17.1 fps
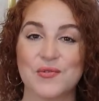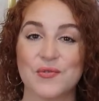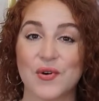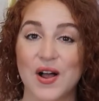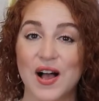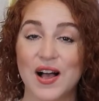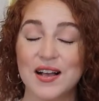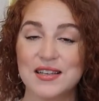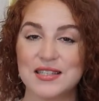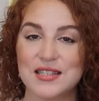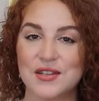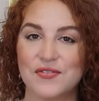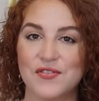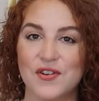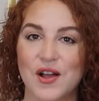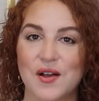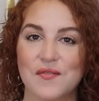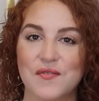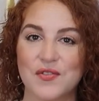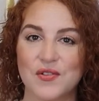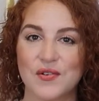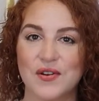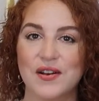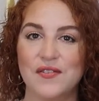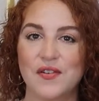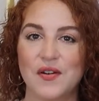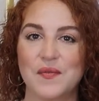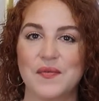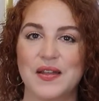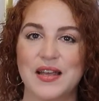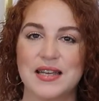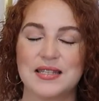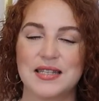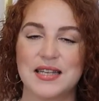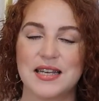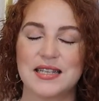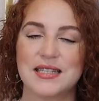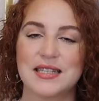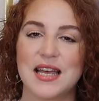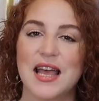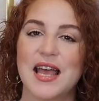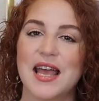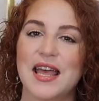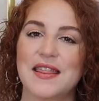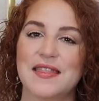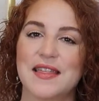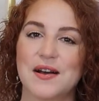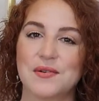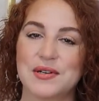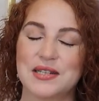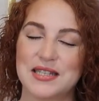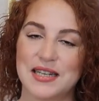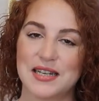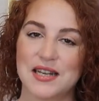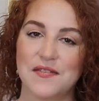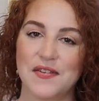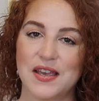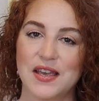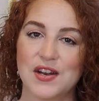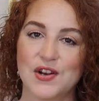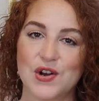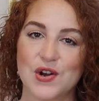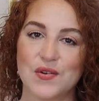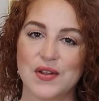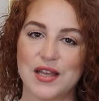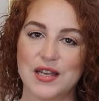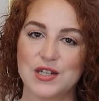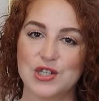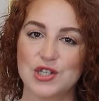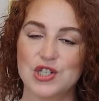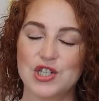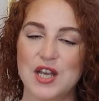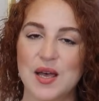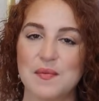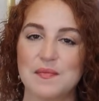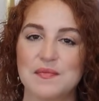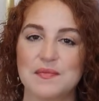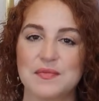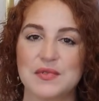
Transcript: rocks from 3 different places that were significant in our relationship.